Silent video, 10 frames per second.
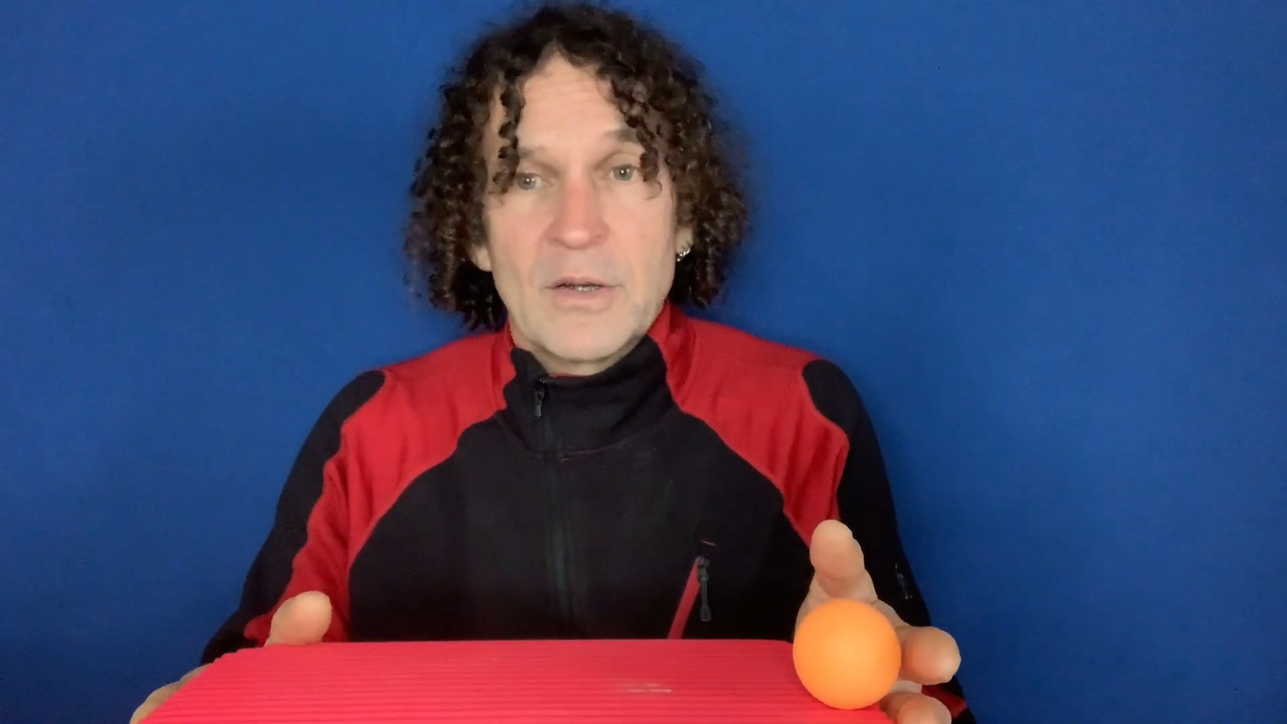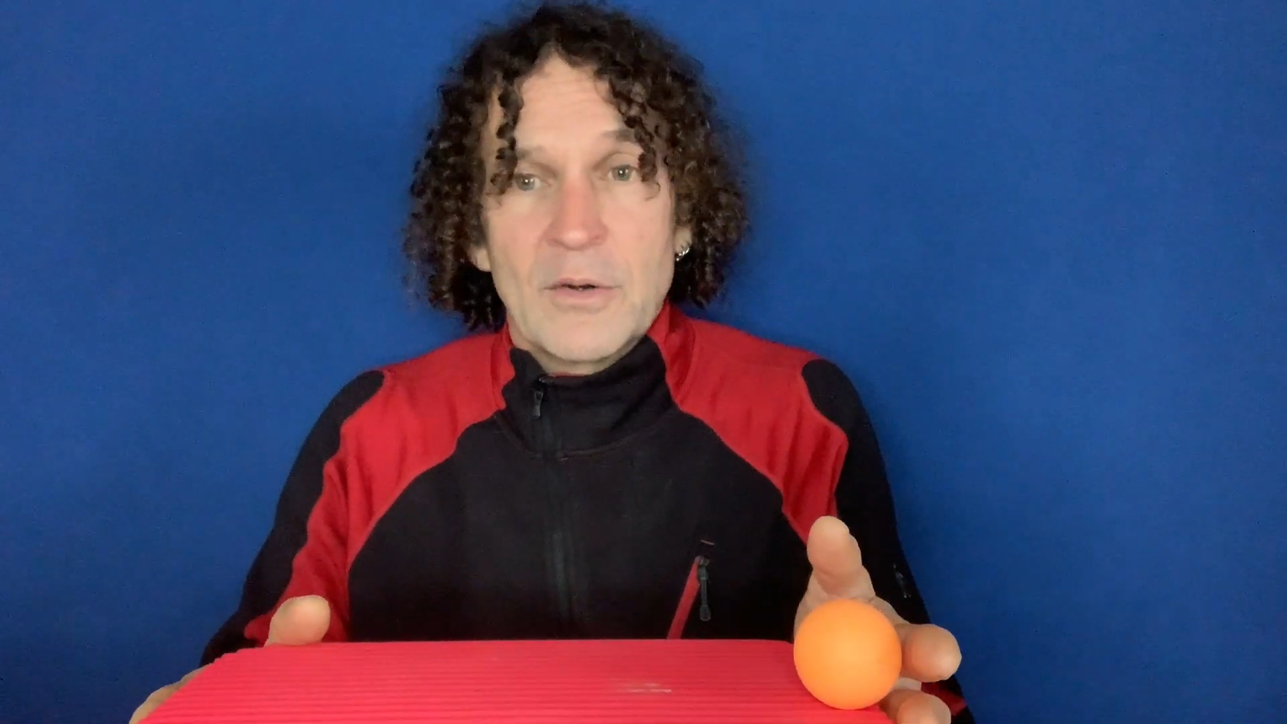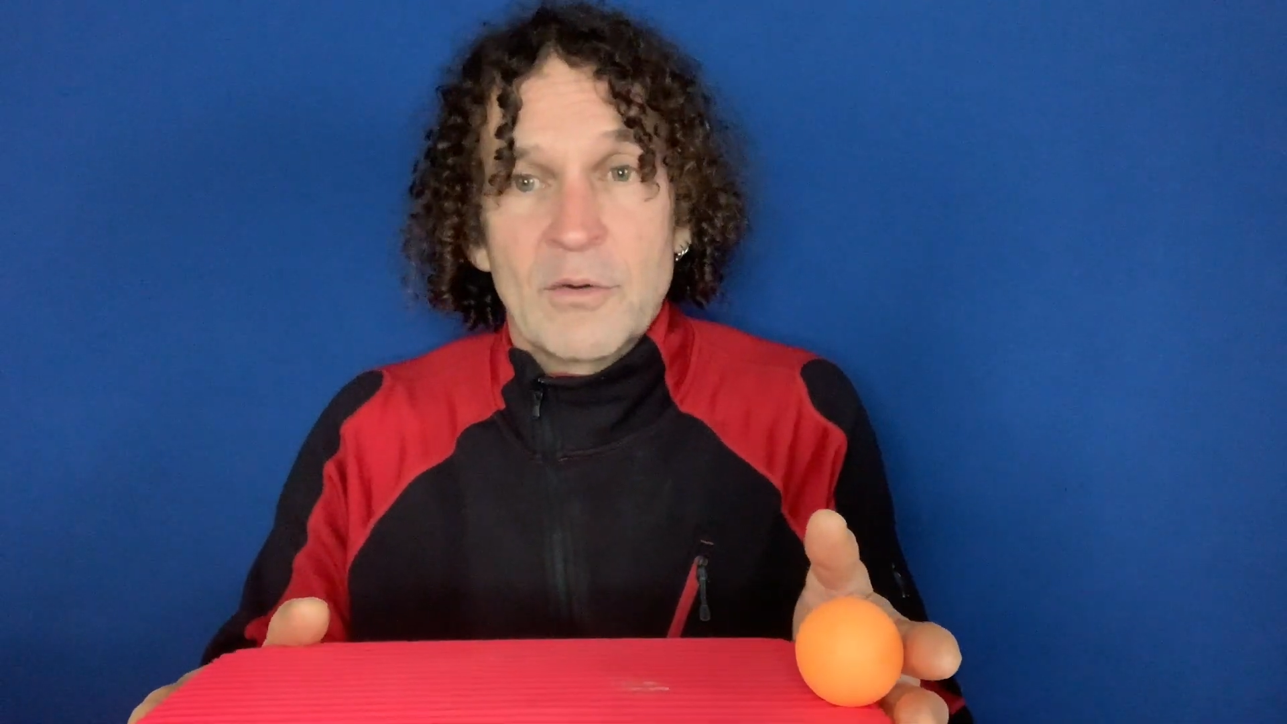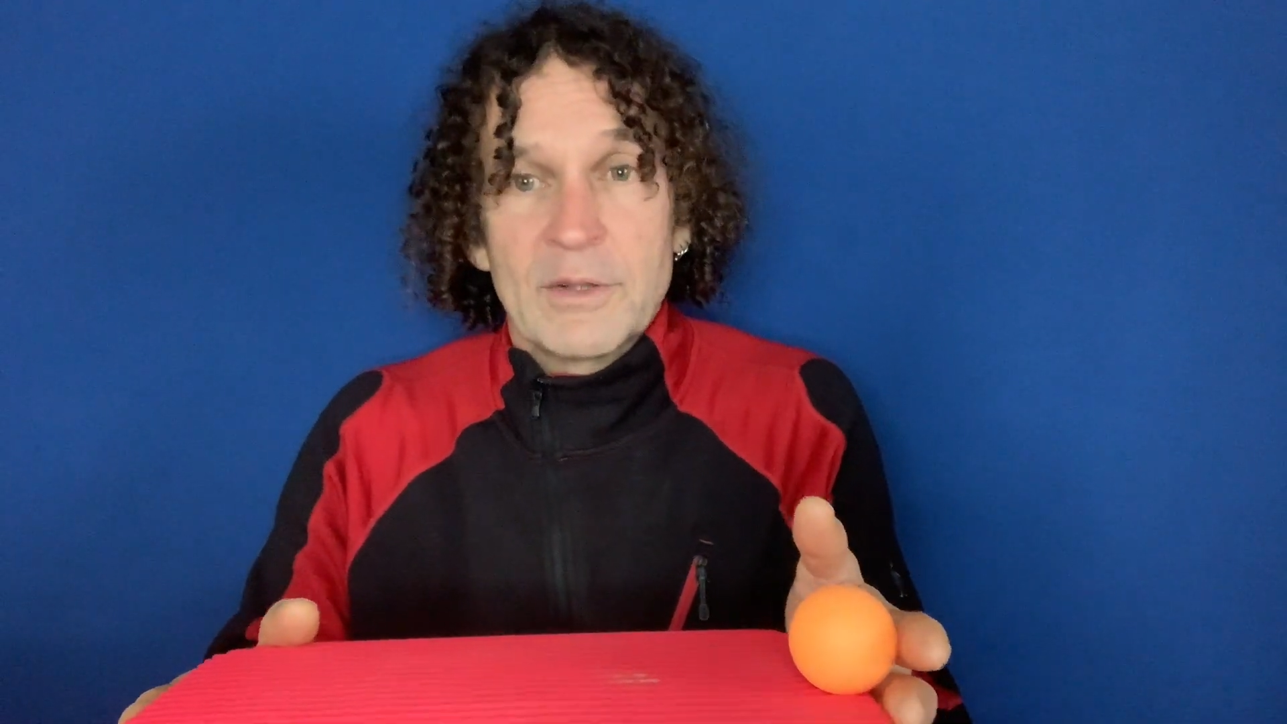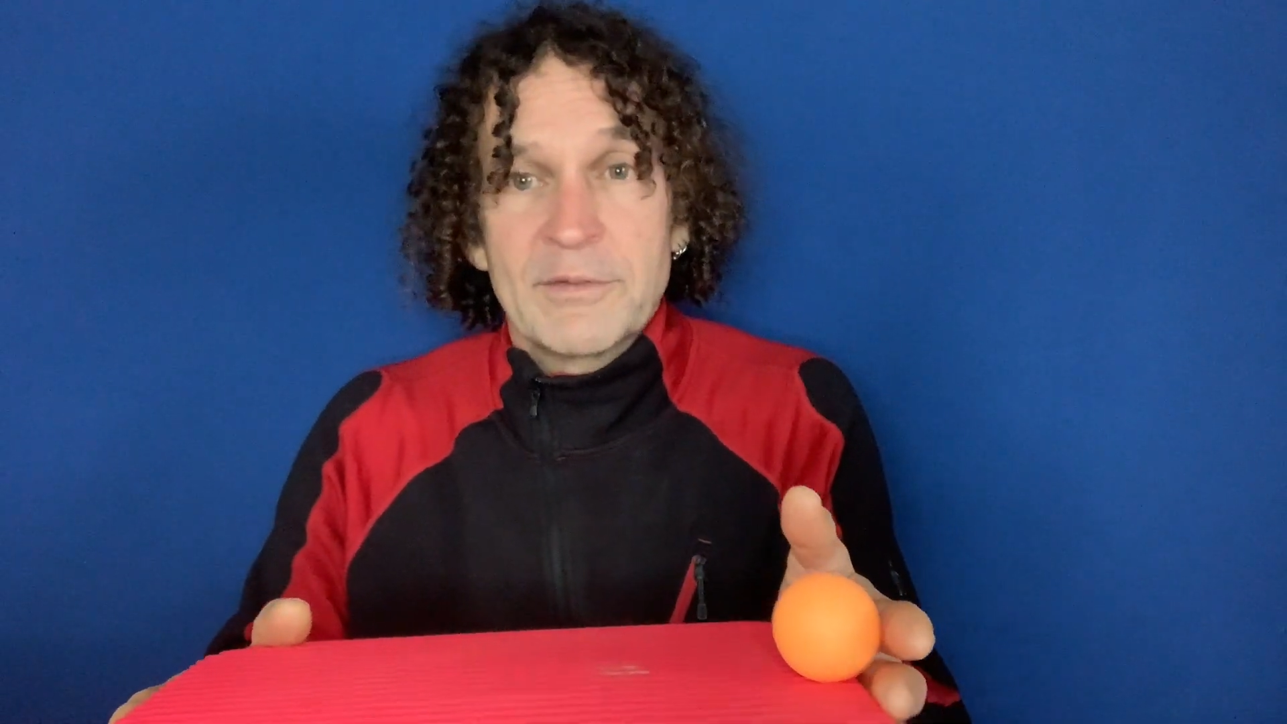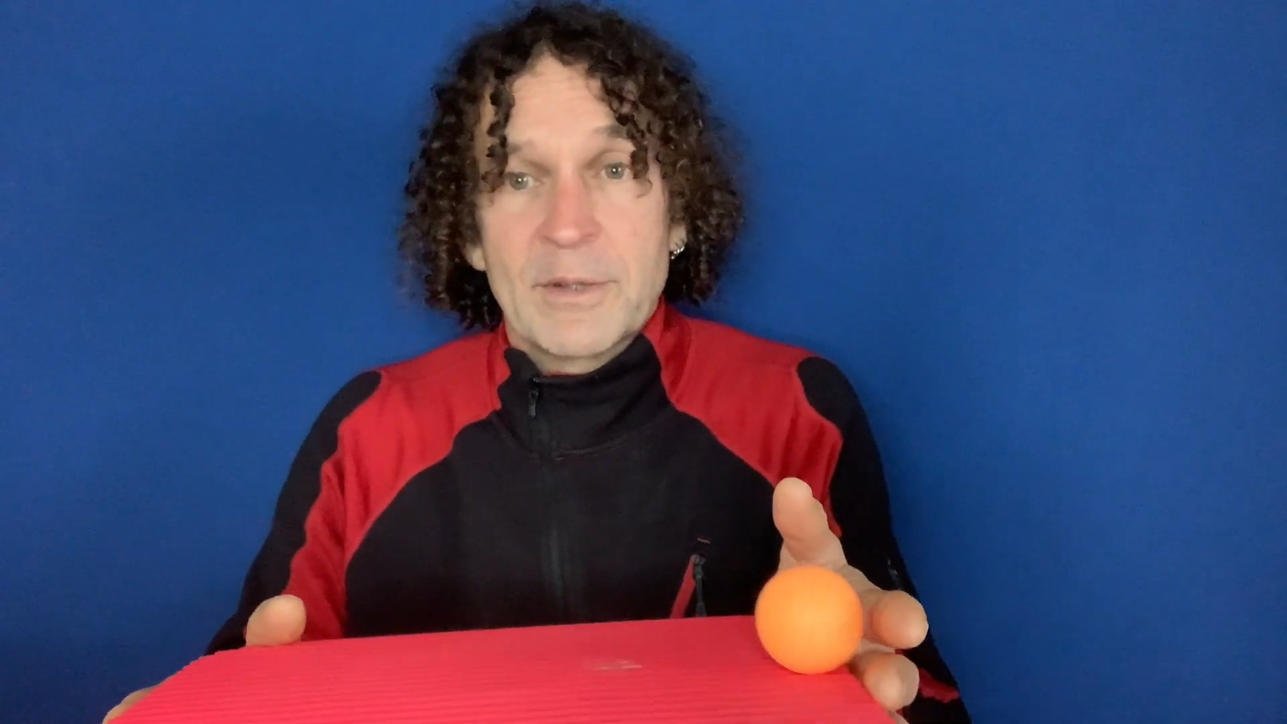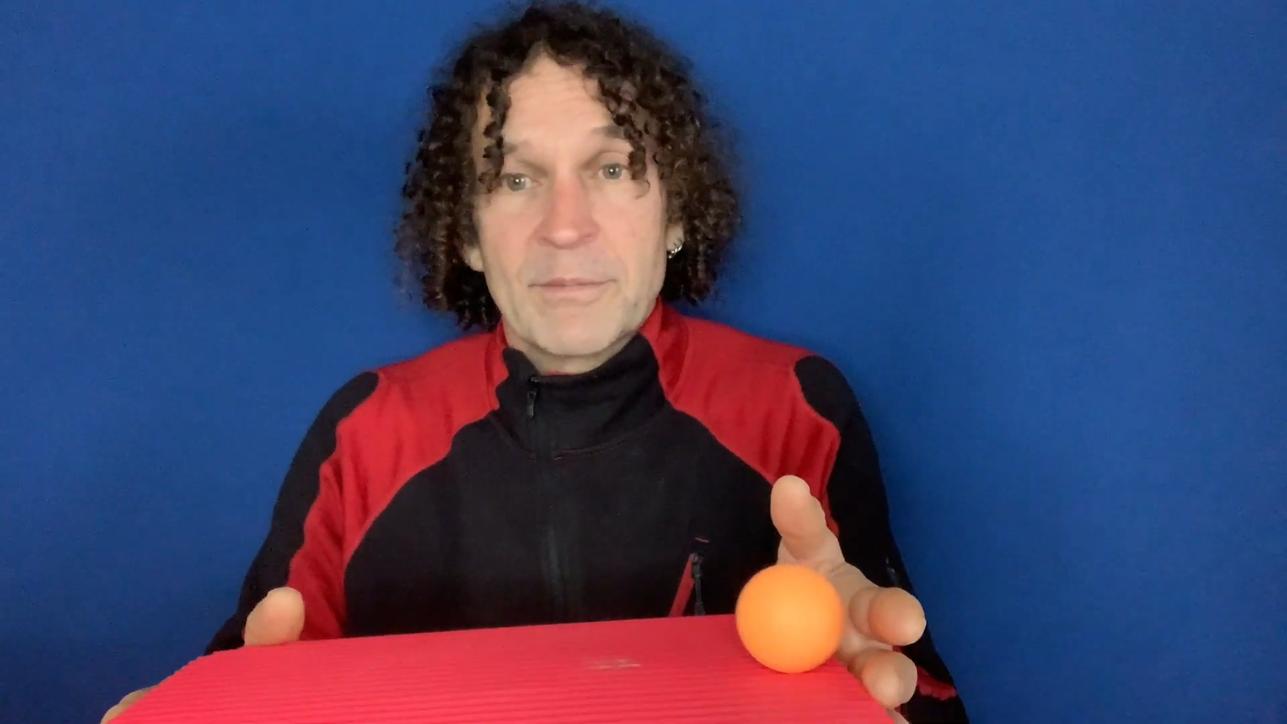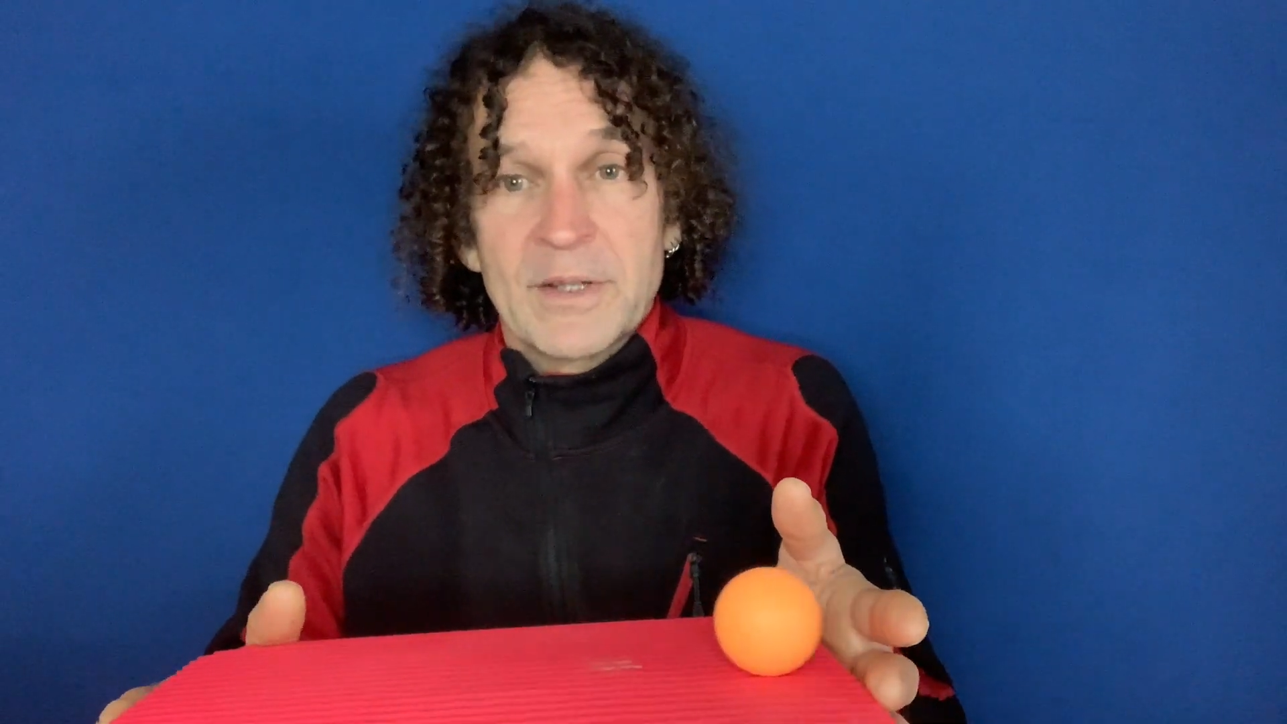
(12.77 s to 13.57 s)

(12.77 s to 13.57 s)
or lift up the